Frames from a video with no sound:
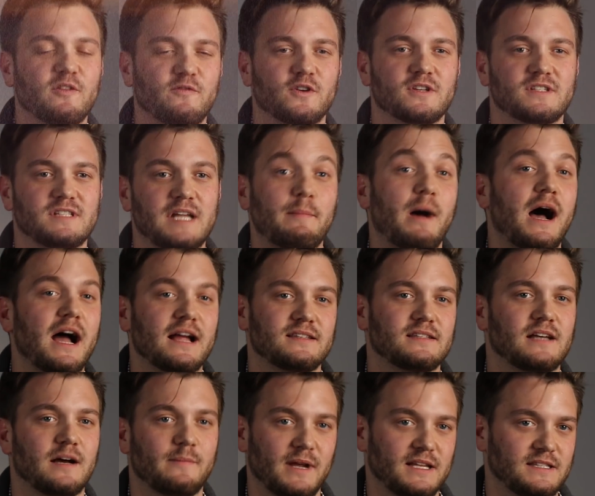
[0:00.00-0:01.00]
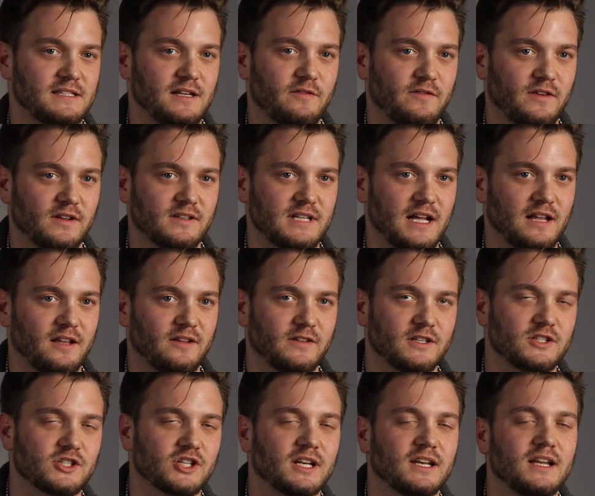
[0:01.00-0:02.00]
first time I saw myself on
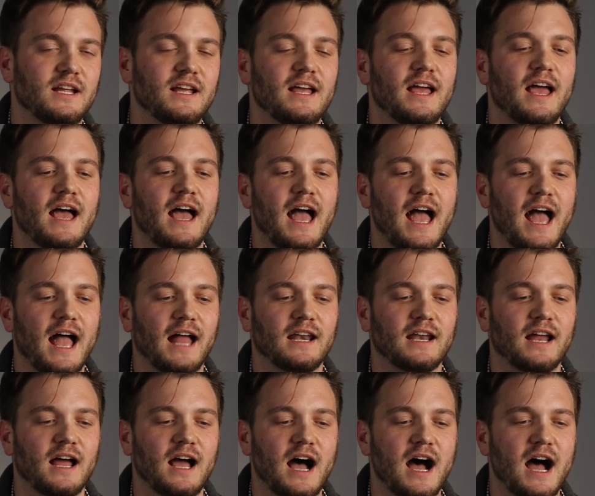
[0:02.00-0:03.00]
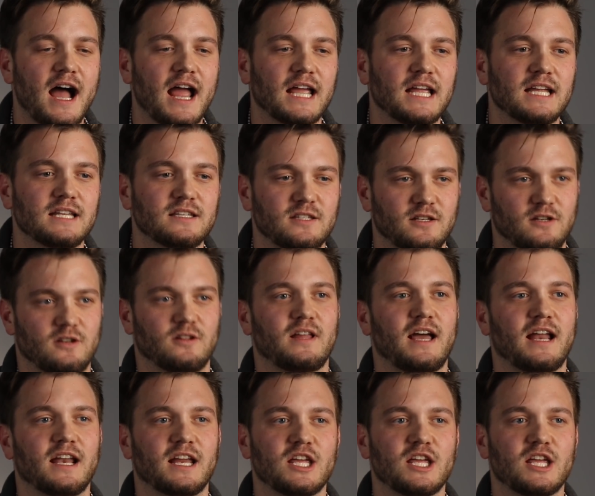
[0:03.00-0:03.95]
television, and I consider that a